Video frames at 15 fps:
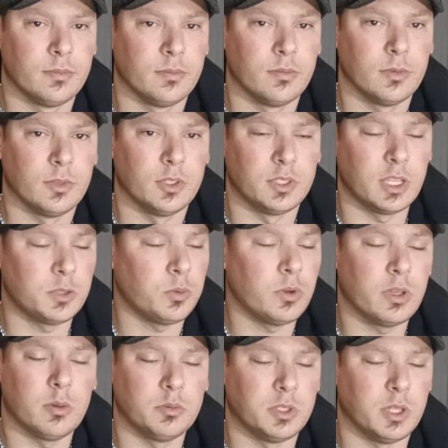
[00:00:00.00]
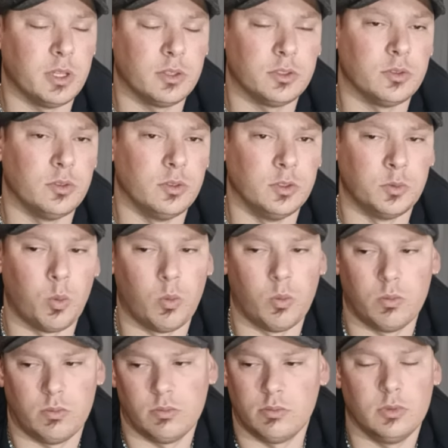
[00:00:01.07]
Because that's what it comes down to is,
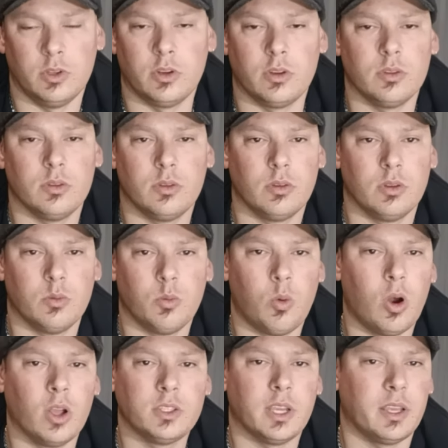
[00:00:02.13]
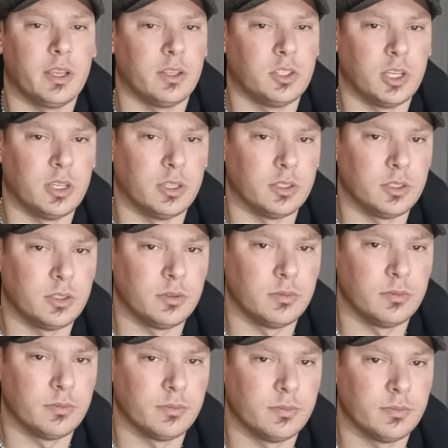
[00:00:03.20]
you know, why take a chance
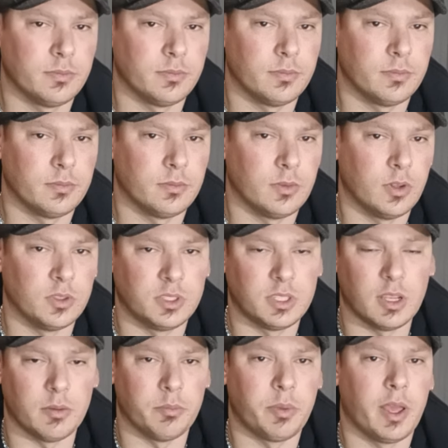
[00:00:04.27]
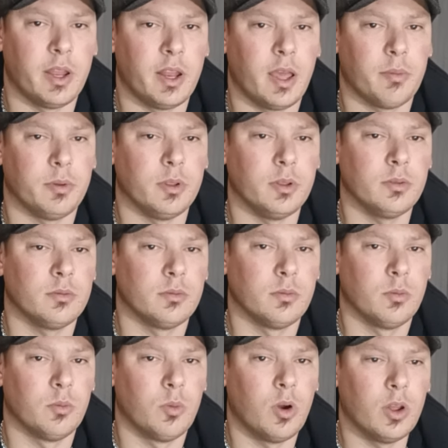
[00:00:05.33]
on something bad happening?
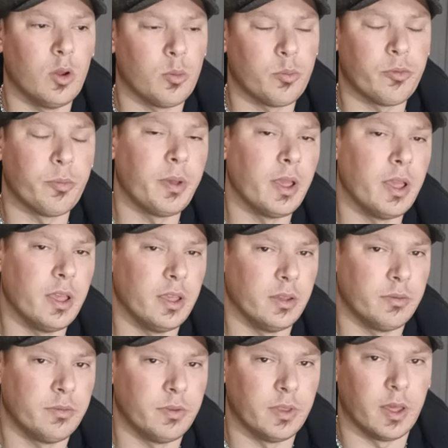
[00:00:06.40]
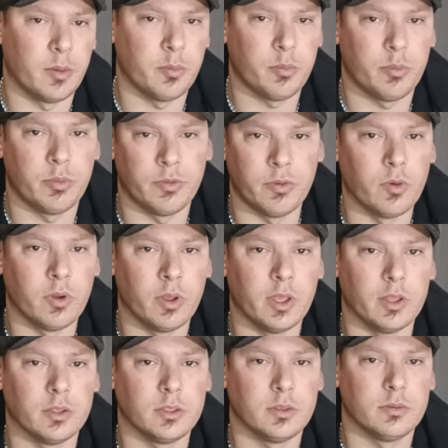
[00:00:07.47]
Why not prepare for that beforehand?